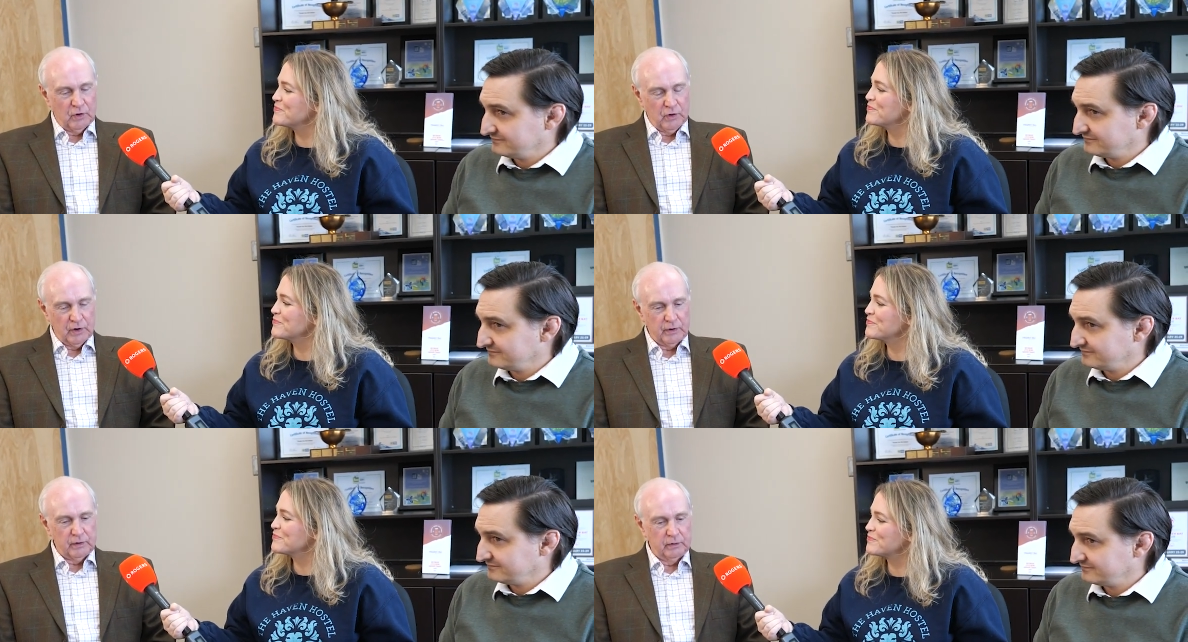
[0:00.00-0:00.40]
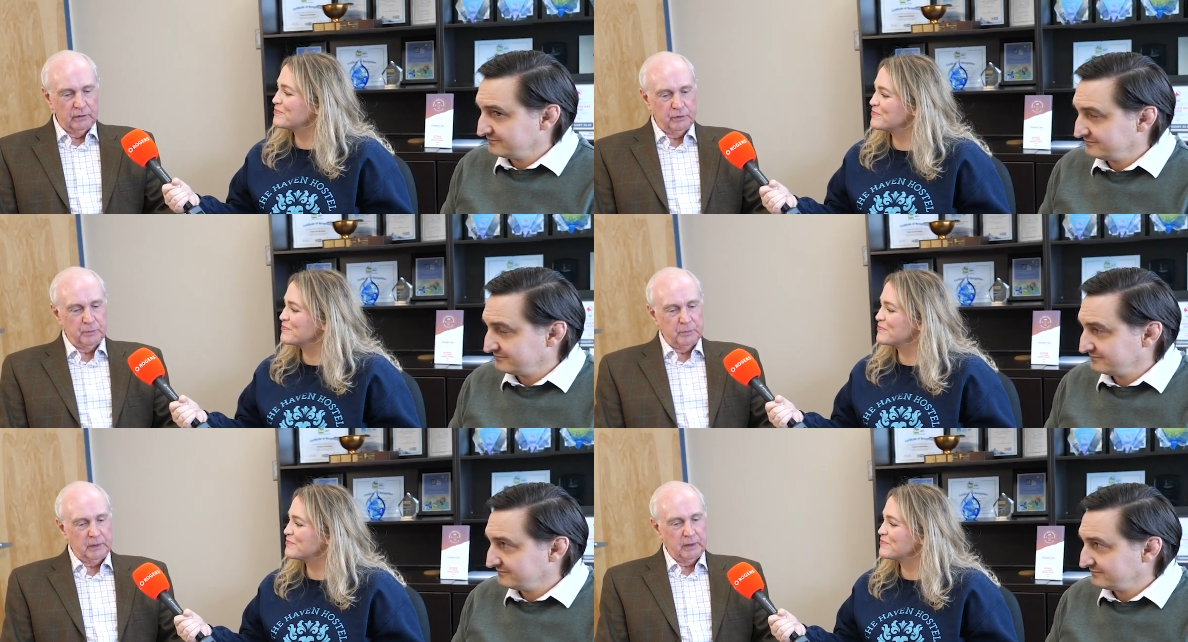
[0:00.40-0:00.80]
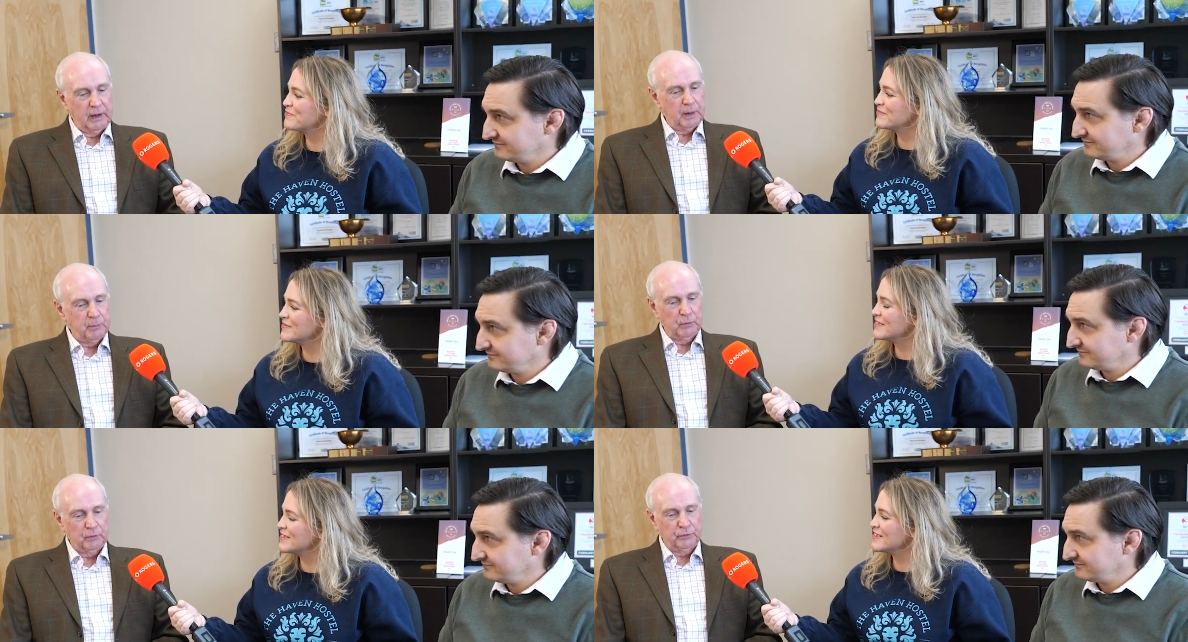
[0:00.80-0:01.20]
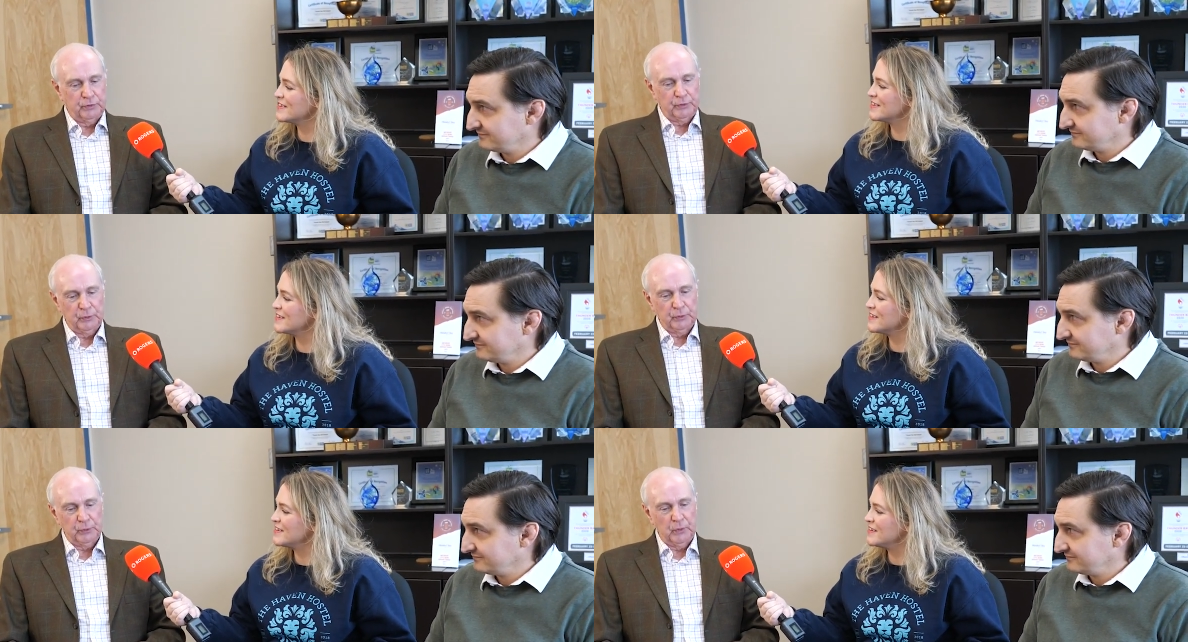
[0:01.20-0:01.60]
Speaker 1: honored to be able
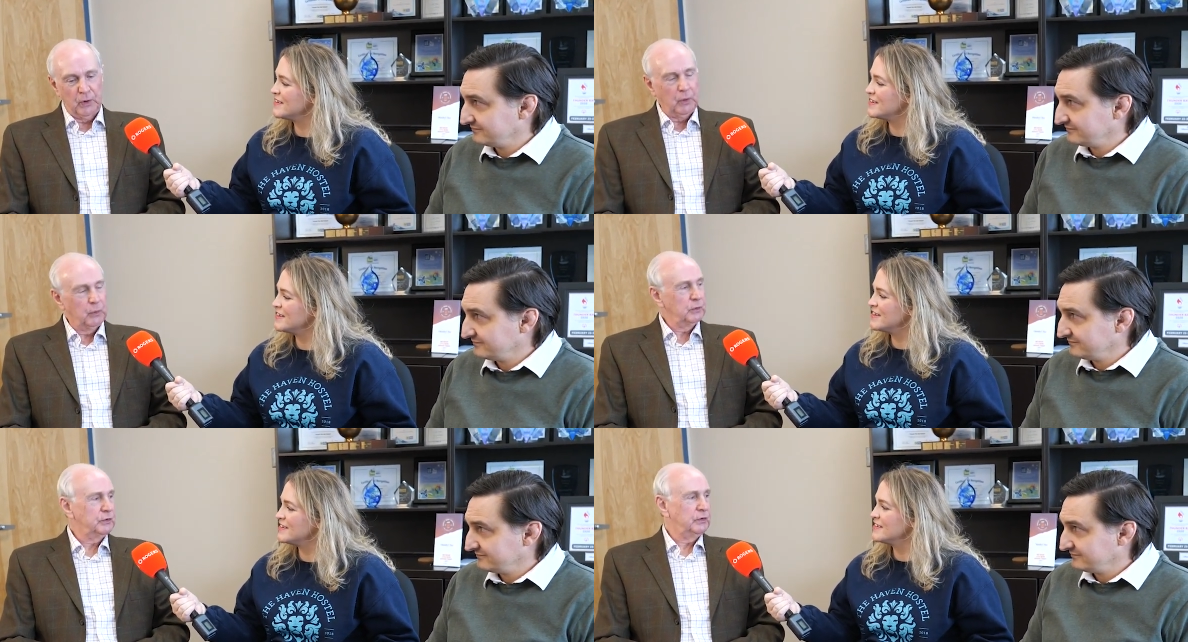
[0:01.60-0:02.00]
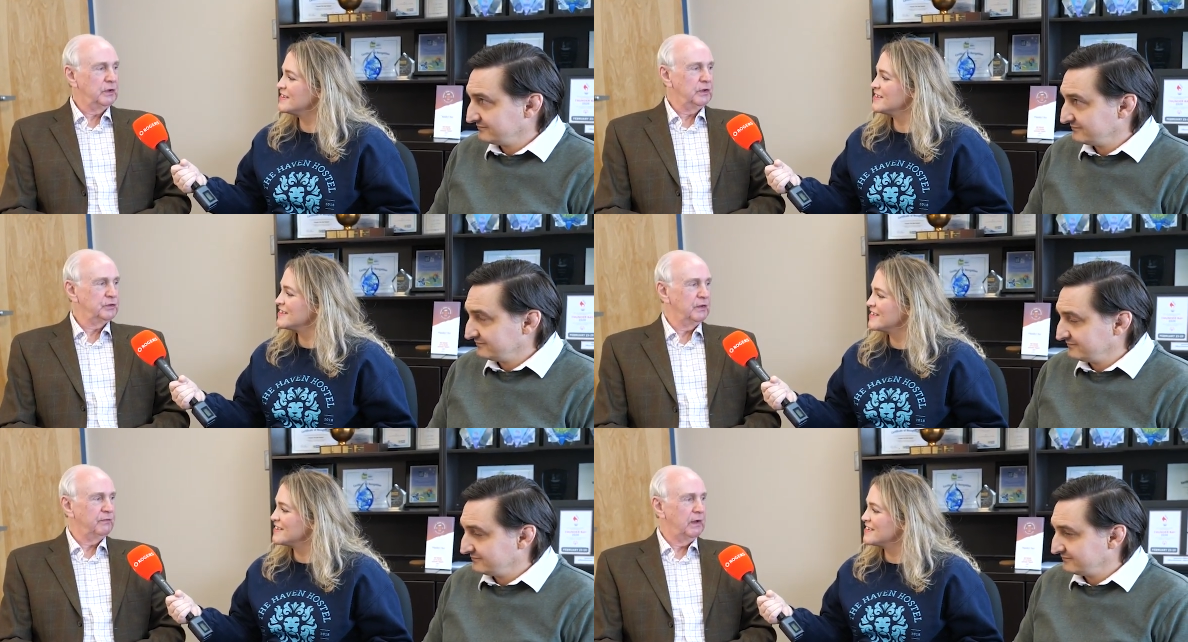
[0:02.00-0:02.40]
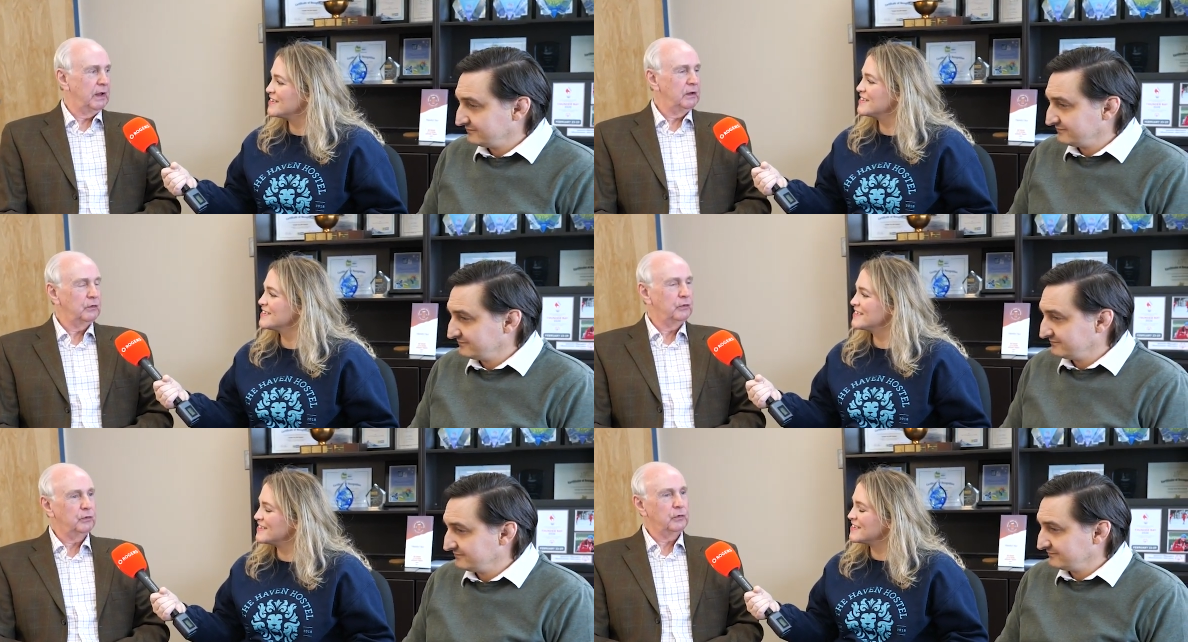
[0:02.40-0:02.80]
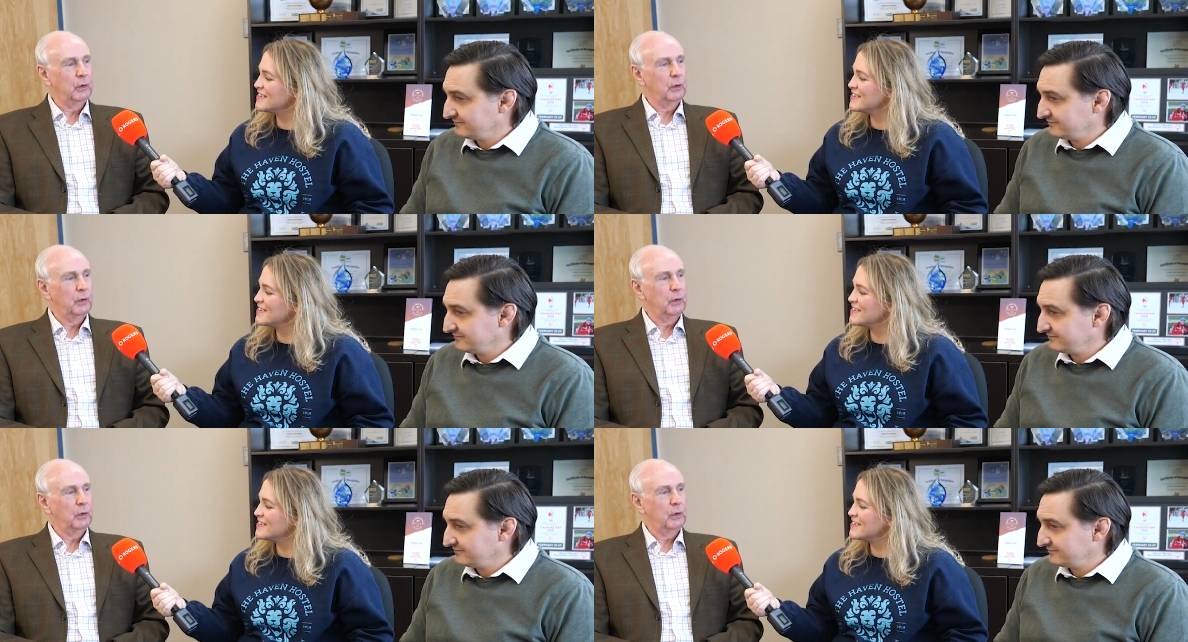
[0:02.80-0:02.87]
to host these events.